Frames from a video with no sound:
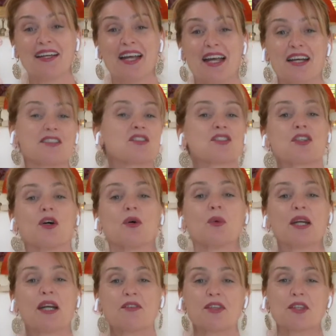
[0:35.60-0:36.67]
And so
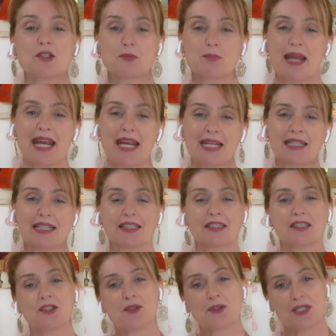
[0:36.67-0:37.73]
whenever there's pain, like
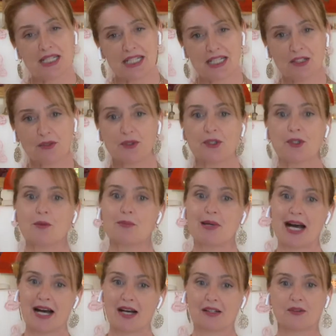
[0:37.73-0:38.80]
in your knee or your
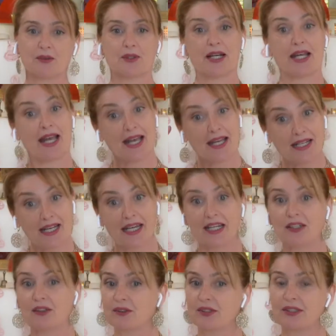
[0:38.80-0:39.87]
back or a
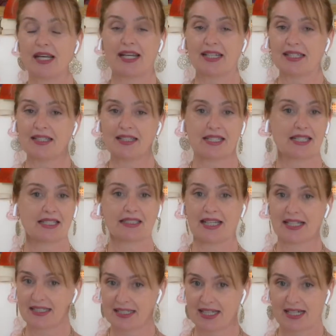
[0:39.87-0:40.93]
headache or anything
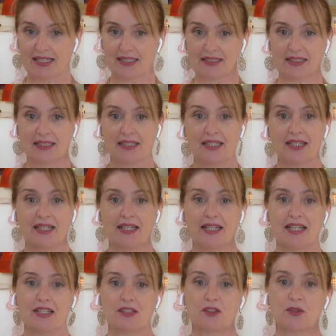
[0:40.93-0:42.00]
like that,
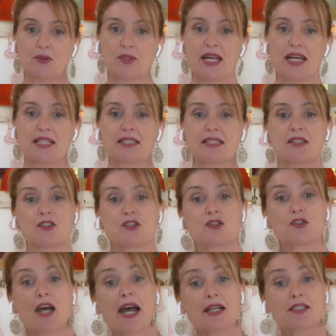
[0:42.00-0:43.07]
it creates a
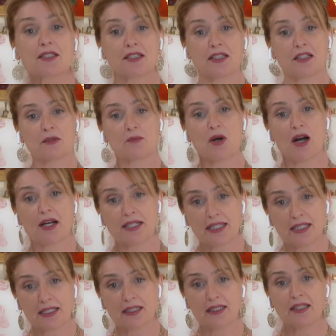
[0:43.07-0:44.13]
distraction in the body